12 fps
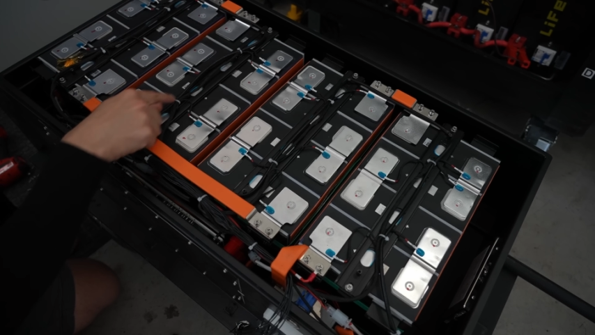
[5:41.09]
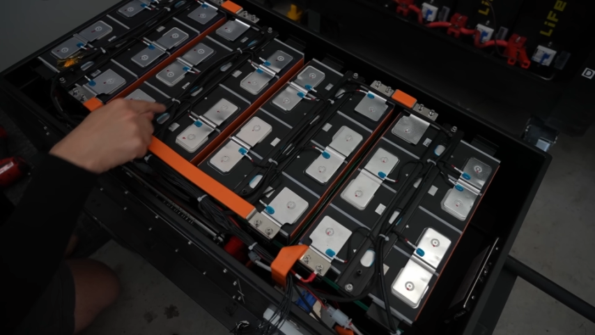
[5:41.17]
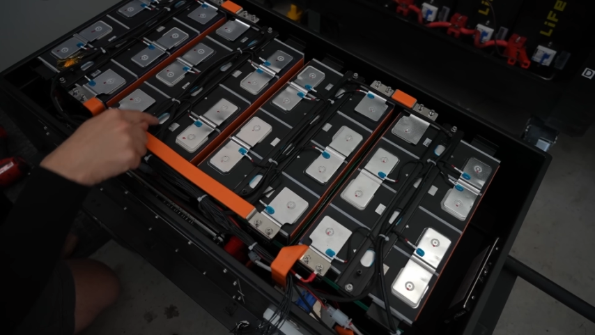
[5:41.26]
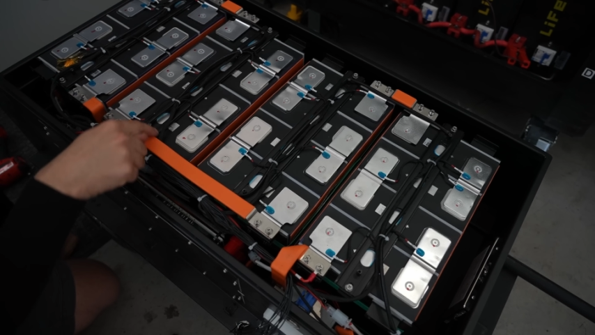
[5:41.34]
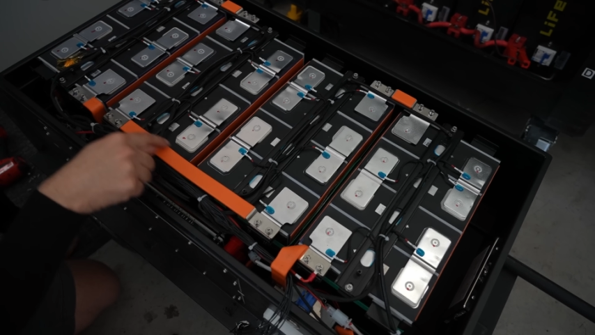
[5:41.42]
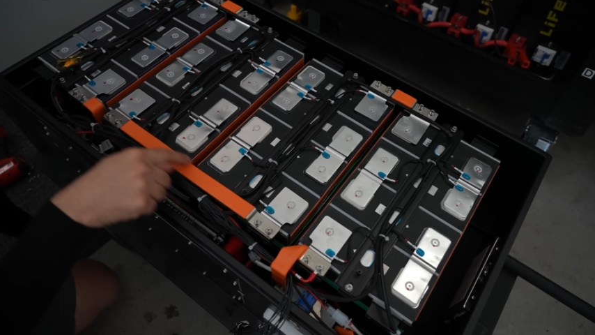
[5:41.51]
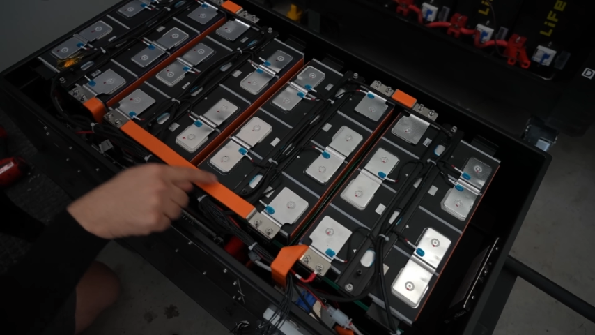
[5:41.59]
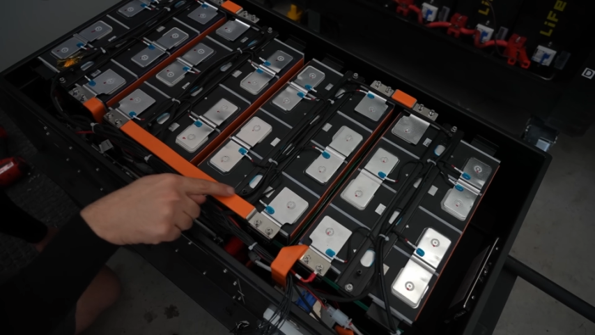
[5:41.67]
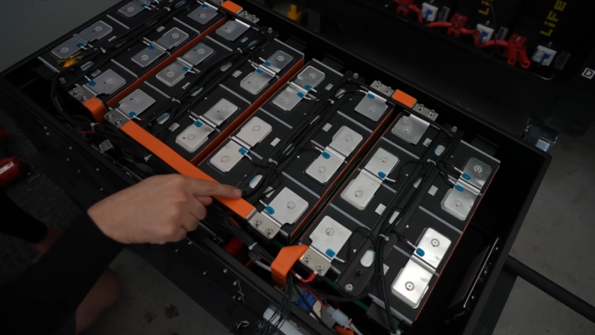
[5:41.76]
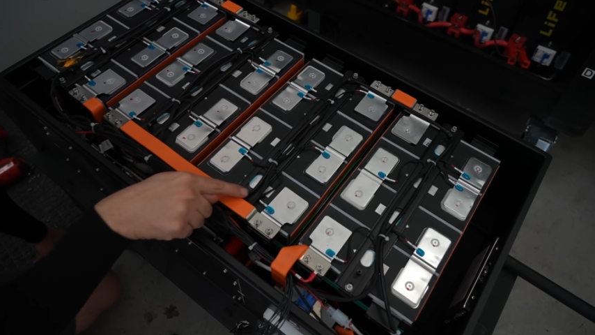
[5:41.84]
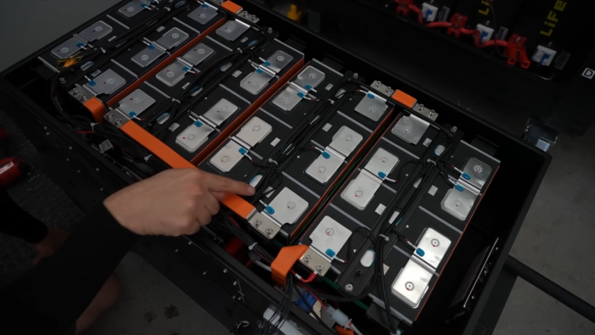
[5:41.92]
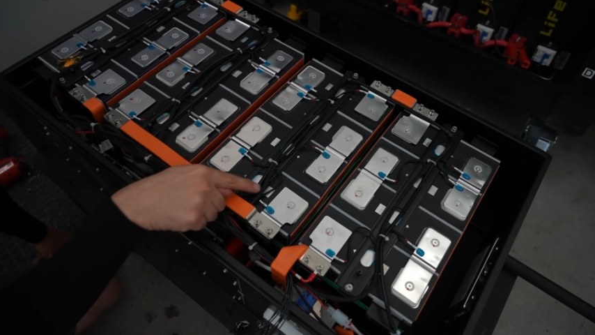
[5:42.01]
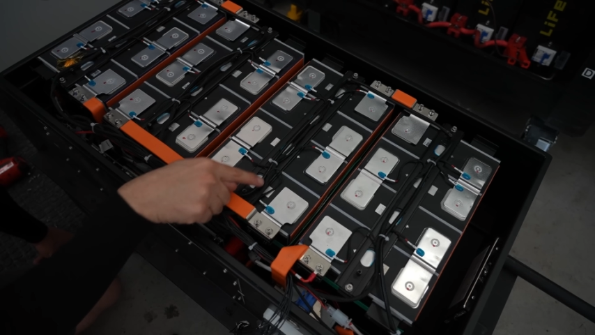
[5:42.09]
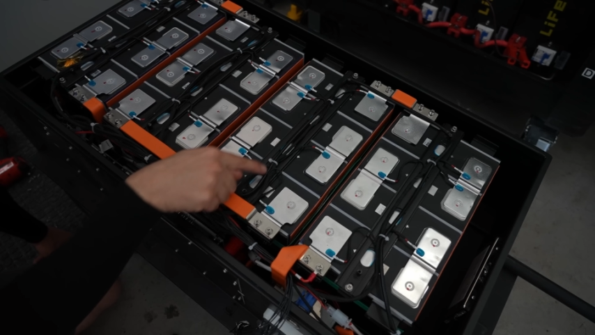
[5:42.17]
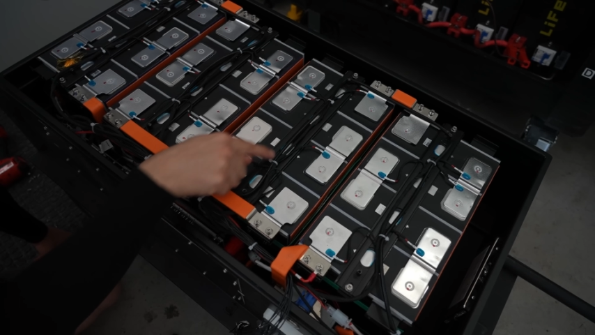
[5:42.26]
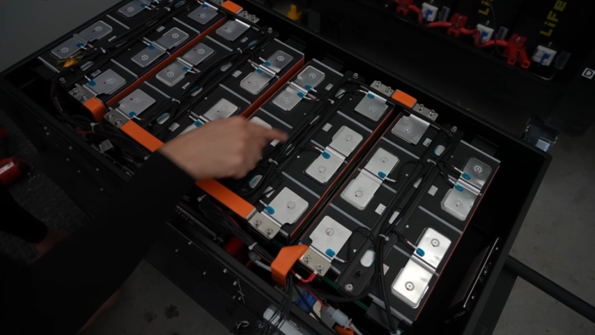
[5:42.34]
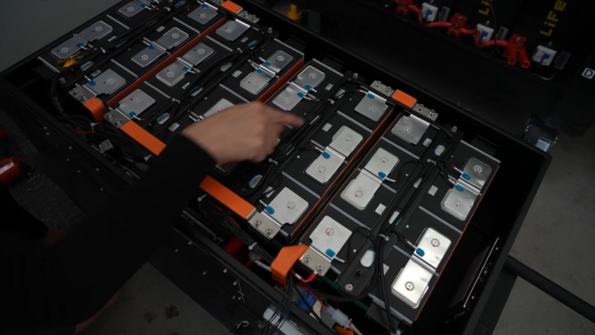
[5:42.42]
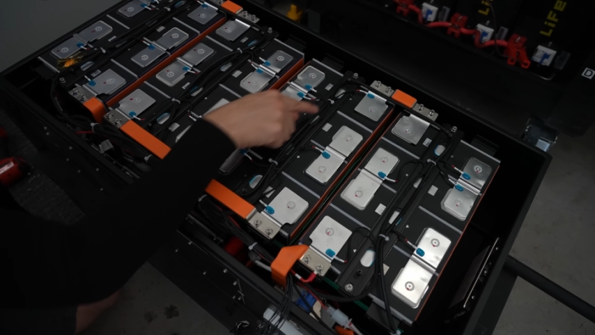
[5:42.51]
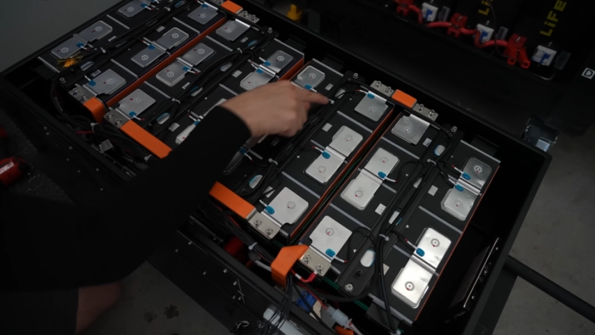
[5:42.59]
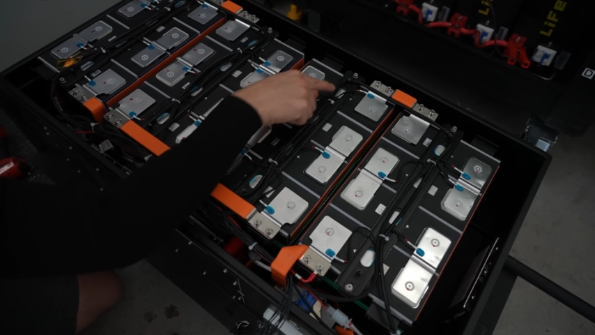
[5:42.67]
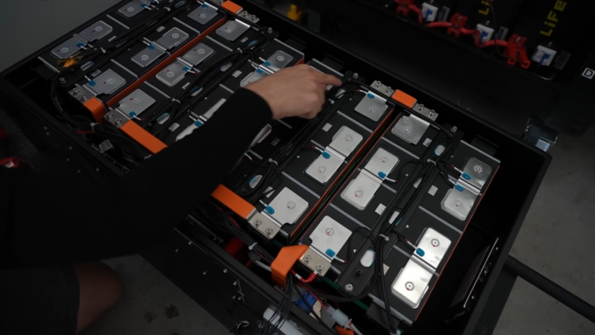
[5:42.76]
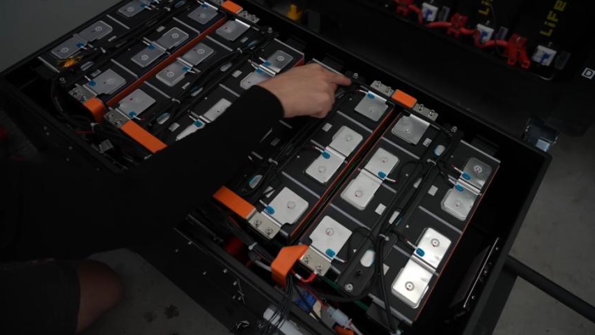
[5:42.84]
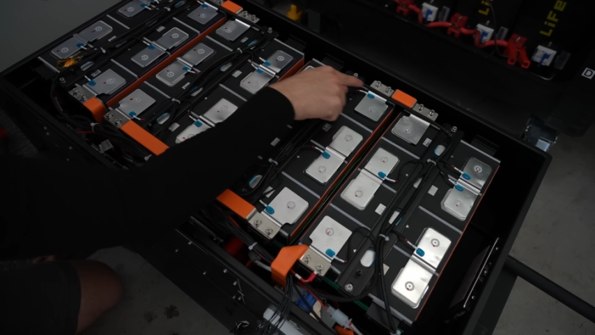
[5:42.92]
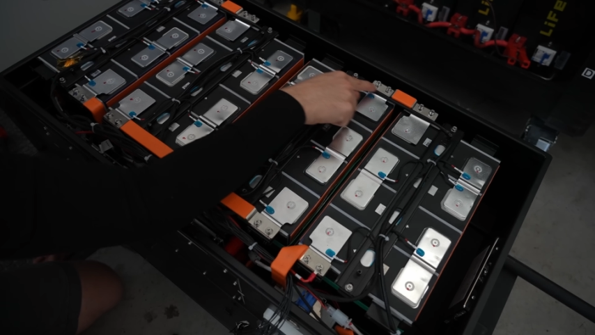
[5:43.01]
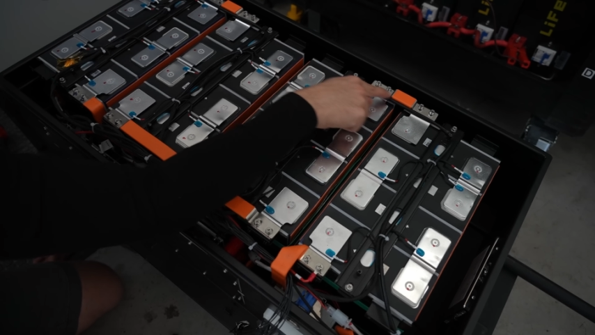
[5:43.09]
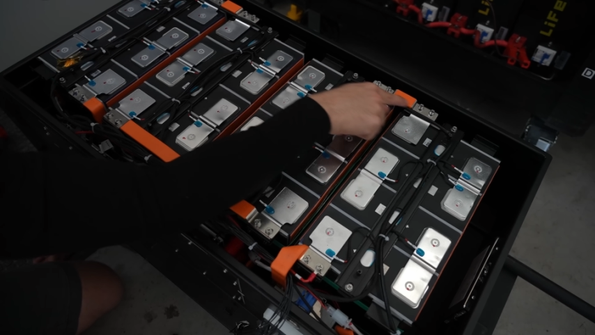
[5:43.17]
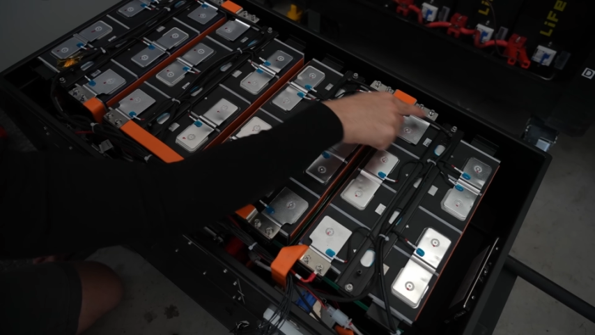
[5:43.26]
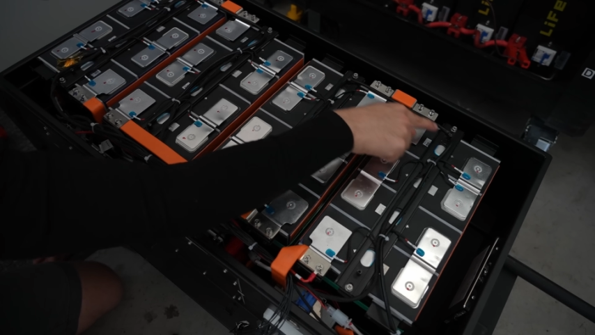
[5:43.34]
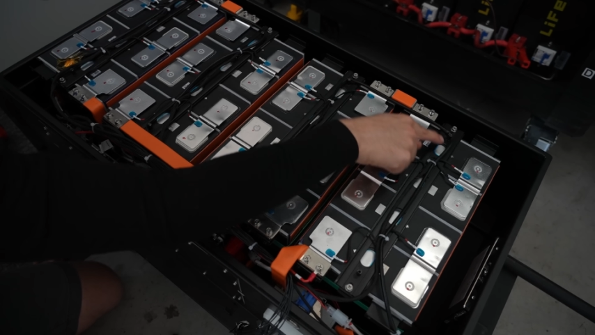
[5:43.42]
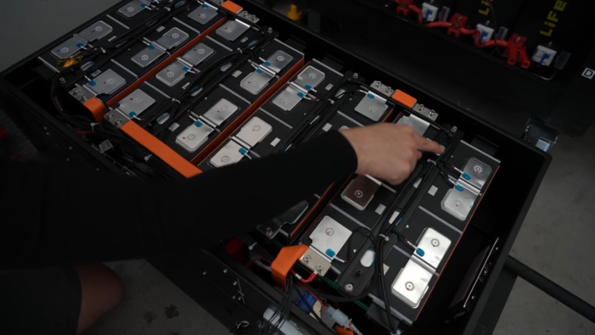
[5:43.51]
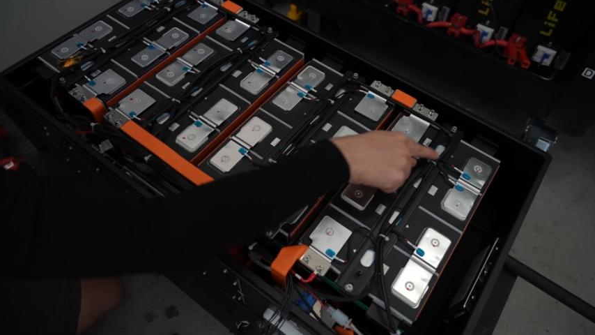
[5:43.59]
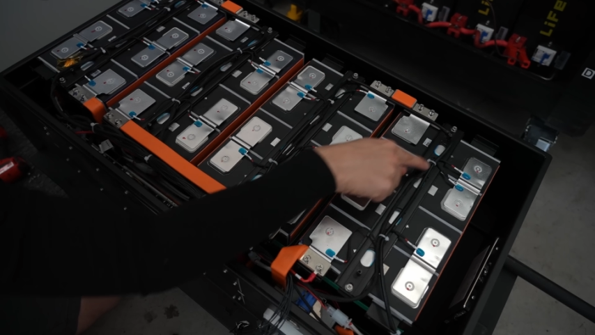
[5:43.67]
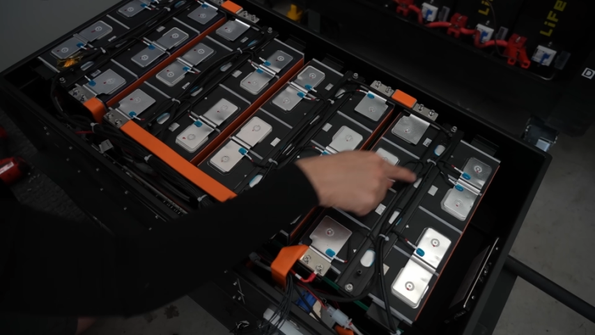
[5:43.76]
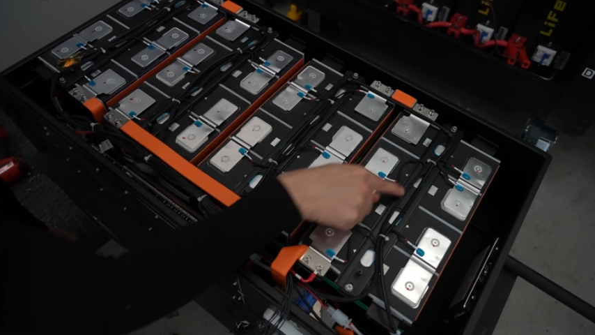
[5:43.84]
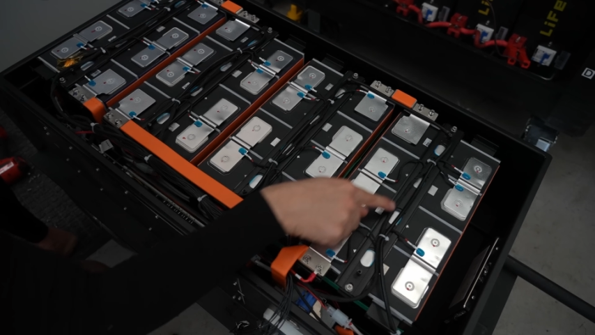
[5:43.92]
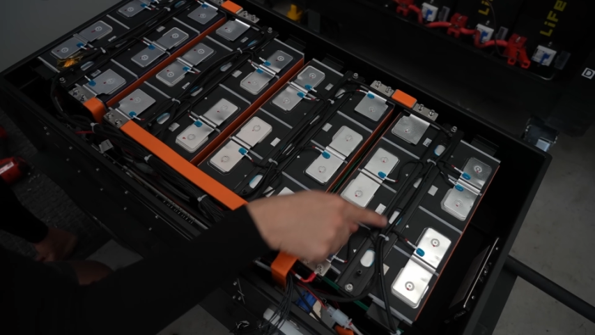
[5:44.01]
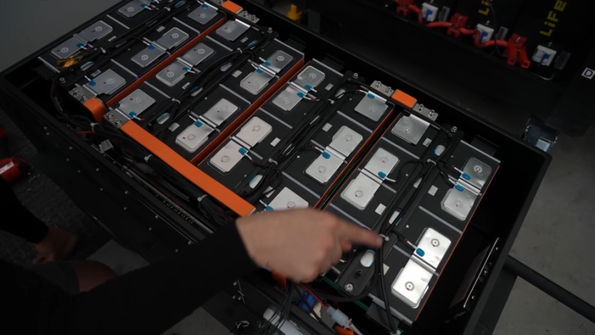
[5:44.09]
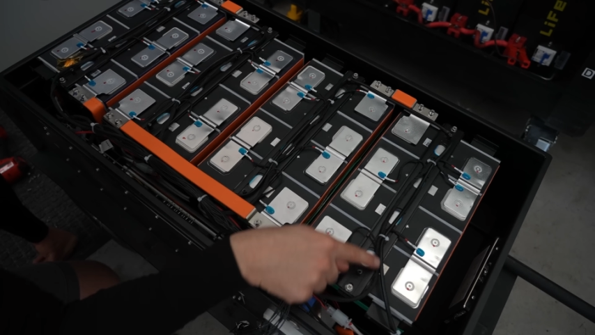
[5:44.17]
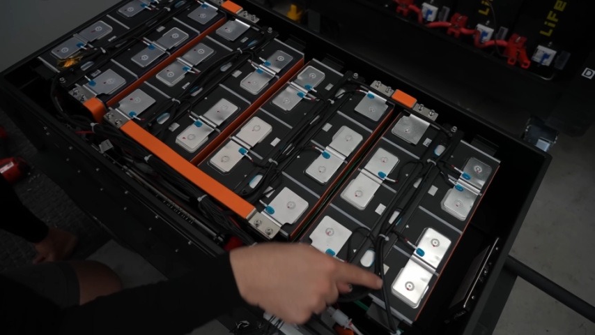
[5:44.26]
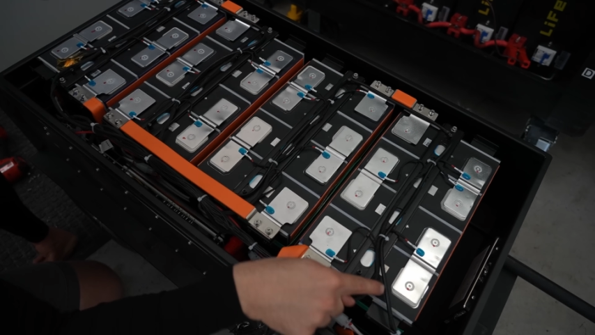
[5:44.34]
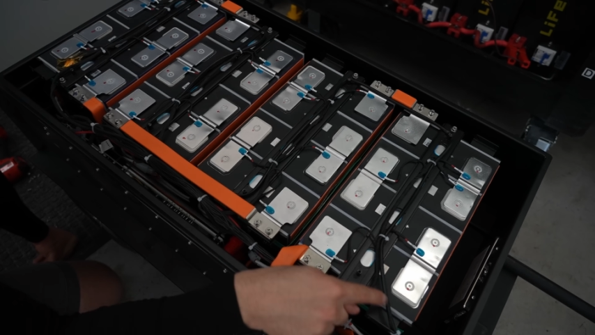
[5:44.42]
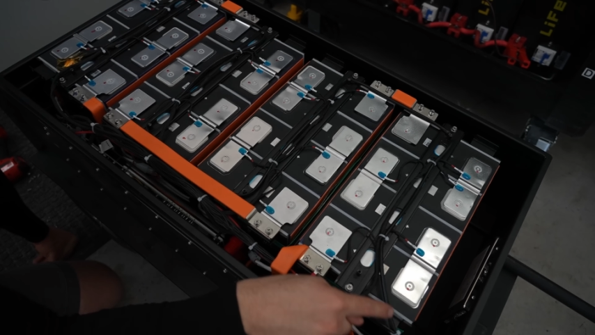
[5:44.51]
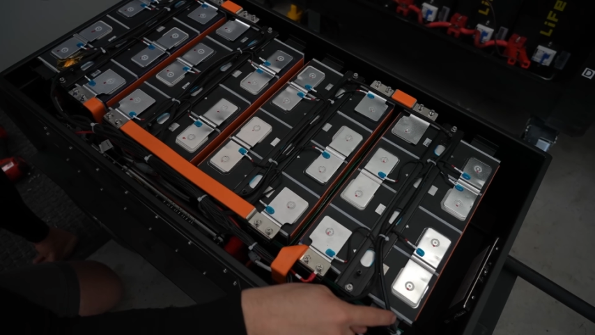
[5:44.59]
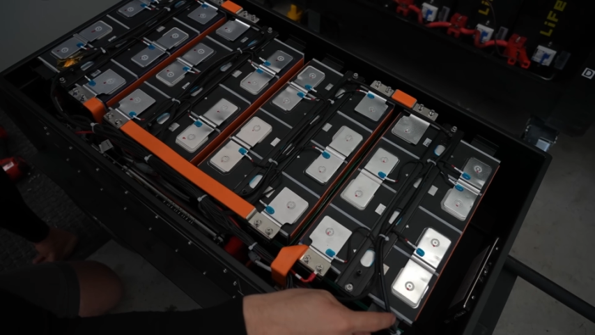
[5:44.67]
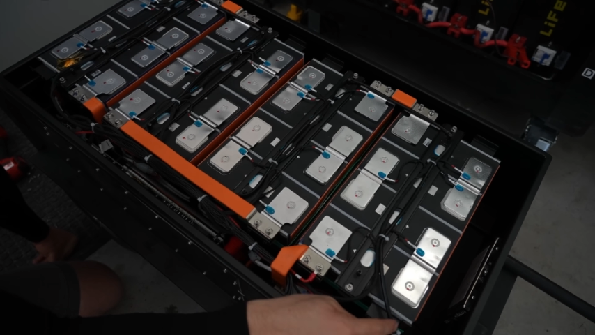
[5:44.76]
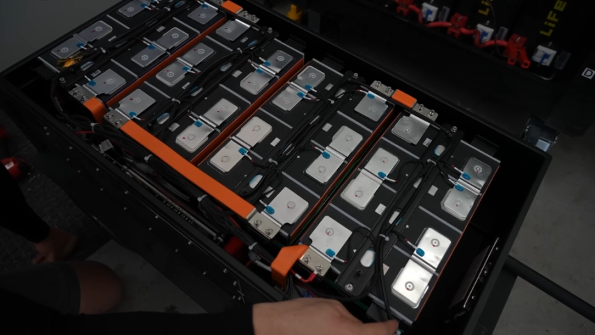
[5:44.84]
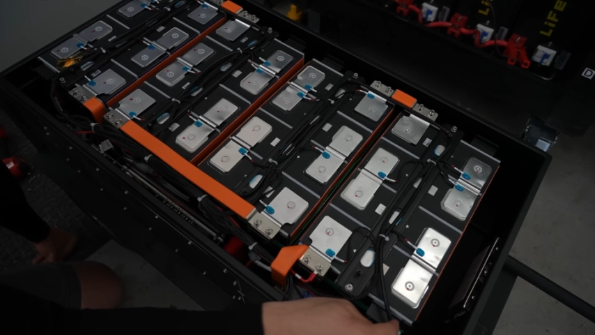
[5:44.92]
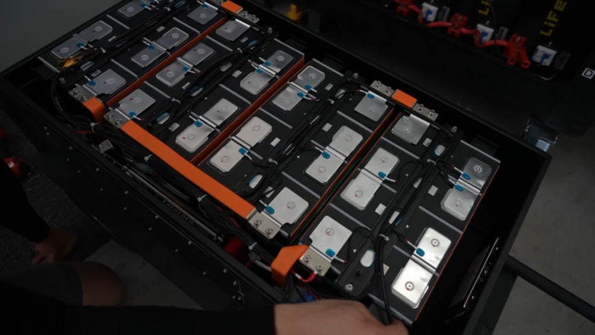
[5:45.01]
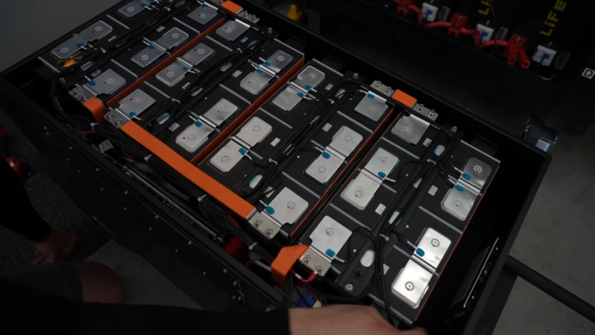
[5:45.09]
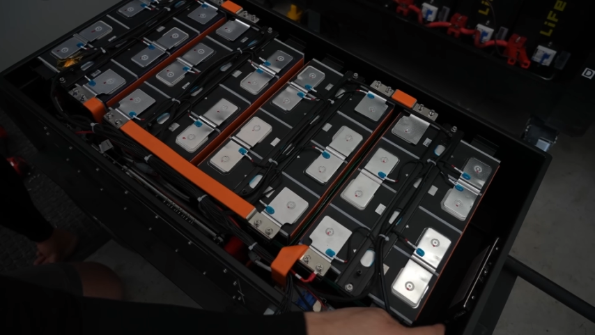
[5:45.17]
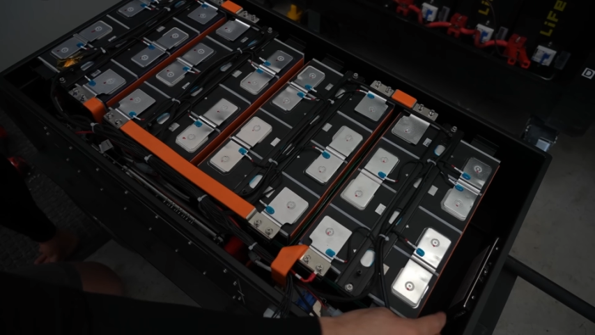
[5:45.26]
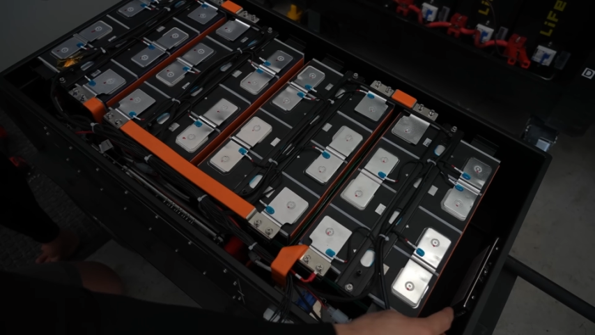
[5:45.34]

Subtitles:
No face is visible, so there are no lips to read.